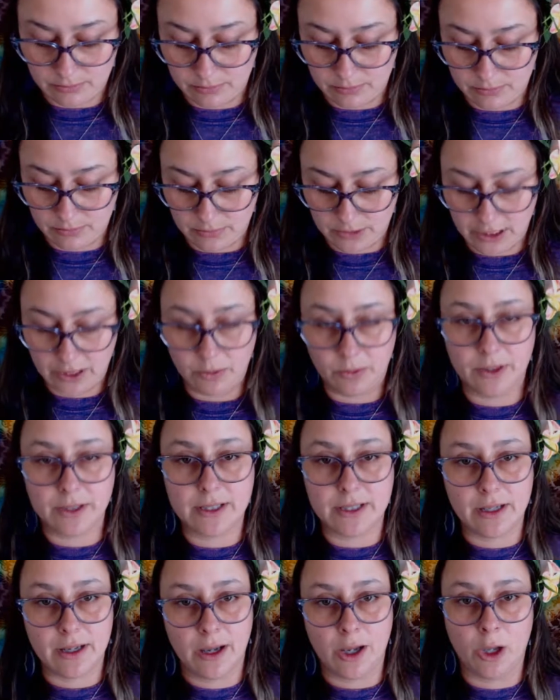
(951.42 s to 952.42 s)
I want to
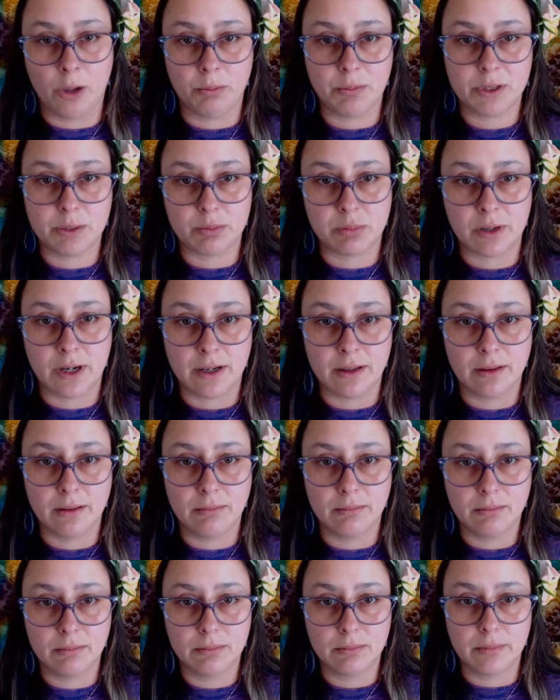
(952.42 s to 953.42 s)
help spread
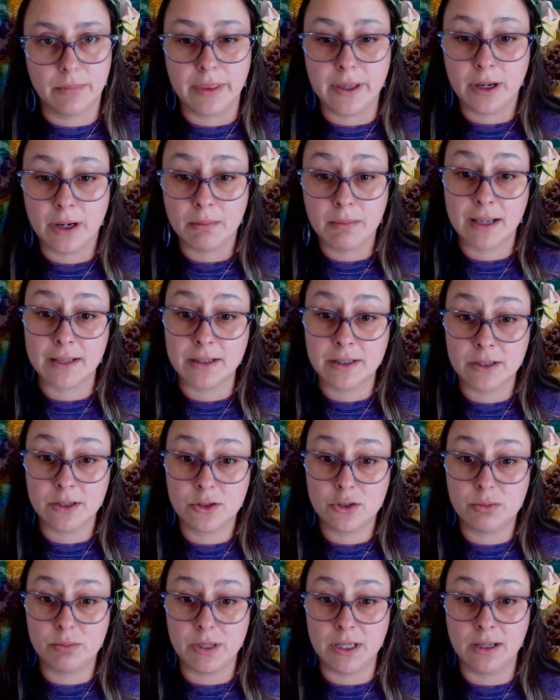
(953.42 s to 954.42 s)
their message,
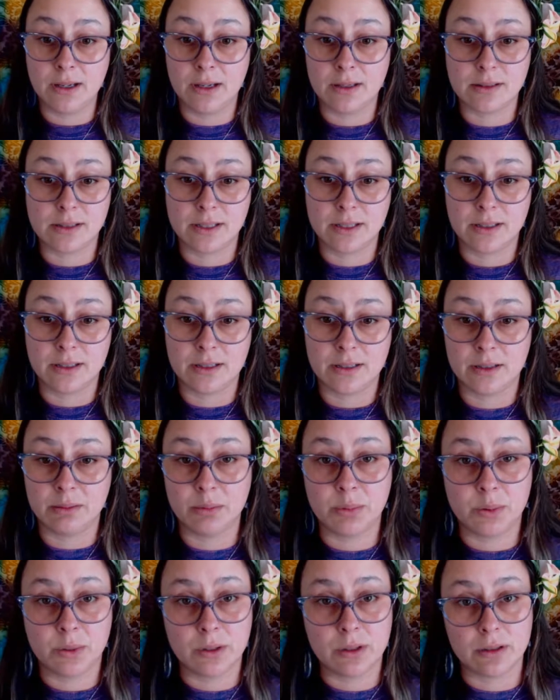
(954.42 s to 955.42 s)
because it is
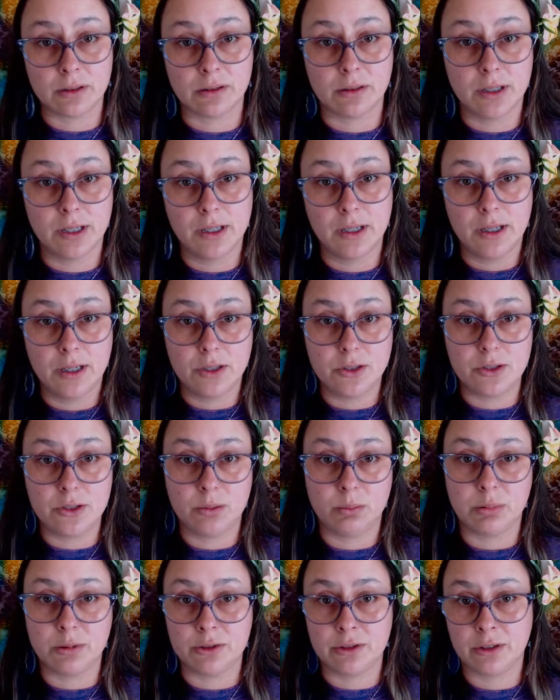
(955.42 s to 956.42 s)
important to
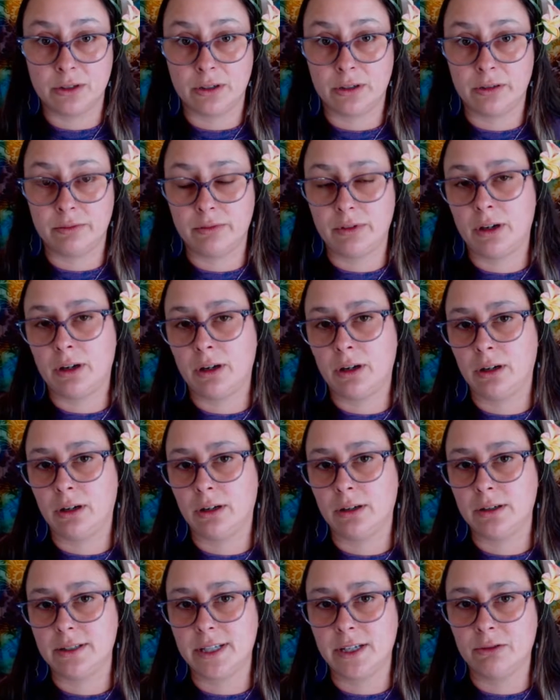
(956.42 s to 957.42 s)
preserve our
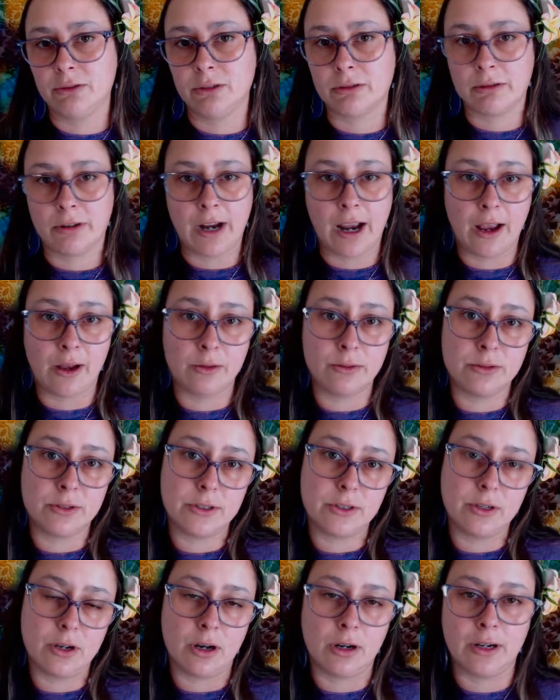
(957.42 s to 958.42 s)
sacred grounds.
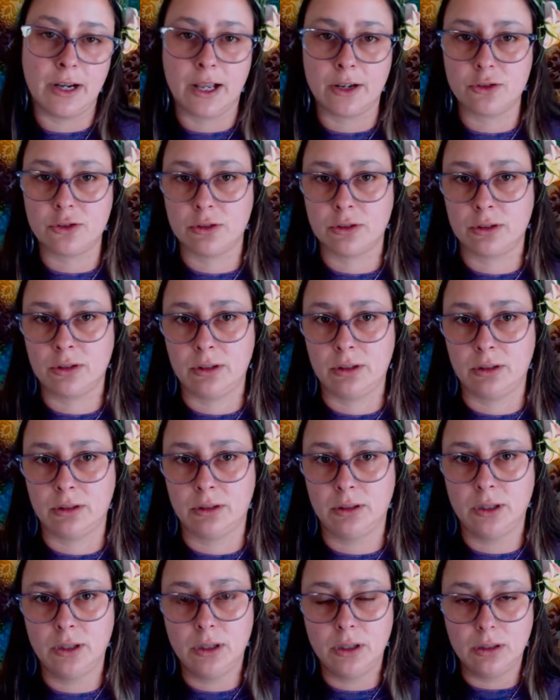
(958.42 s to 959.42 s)
Our natural
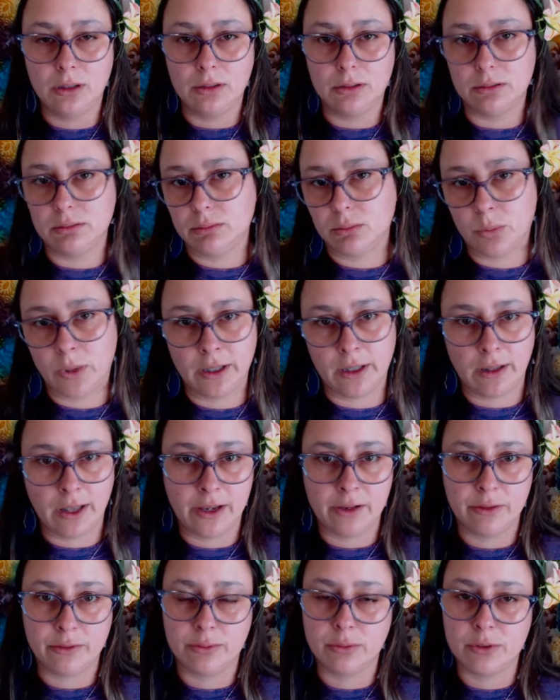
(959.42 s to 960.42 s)

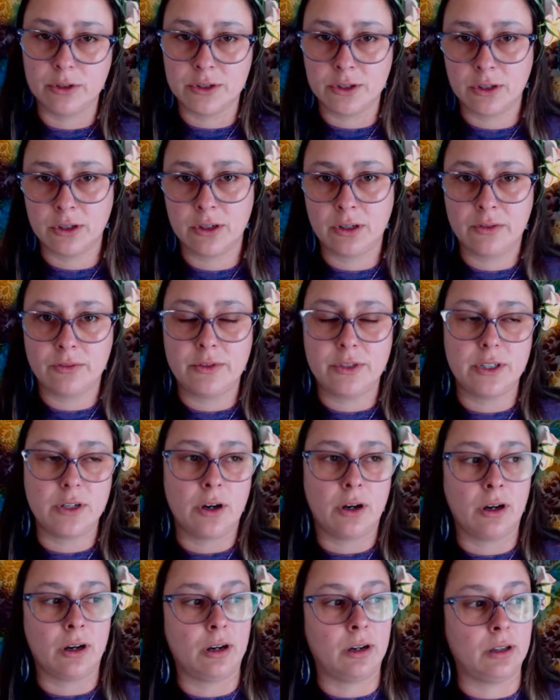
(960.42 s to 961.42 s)
wildlife reserves
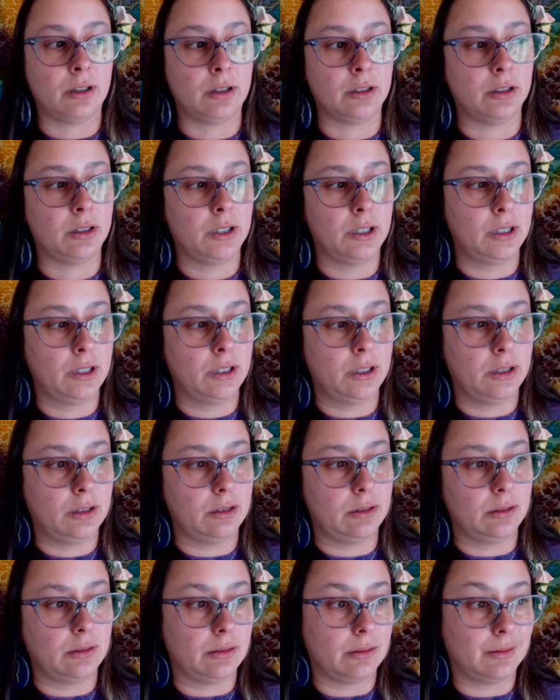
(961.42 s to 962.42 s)
are
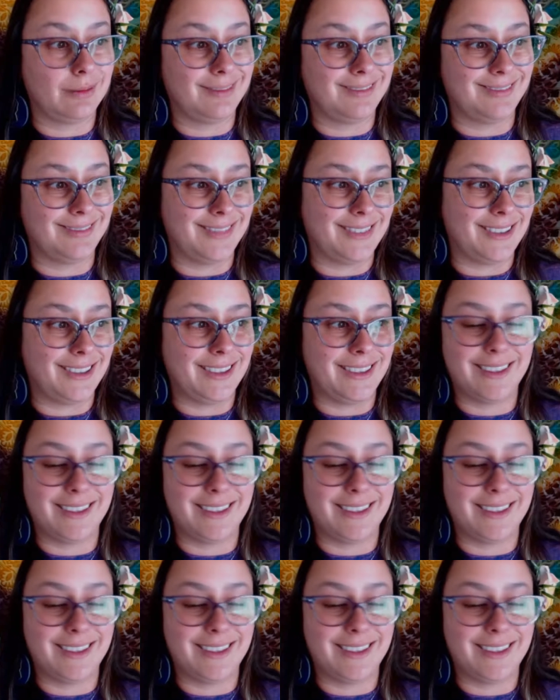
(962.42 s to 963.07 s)
the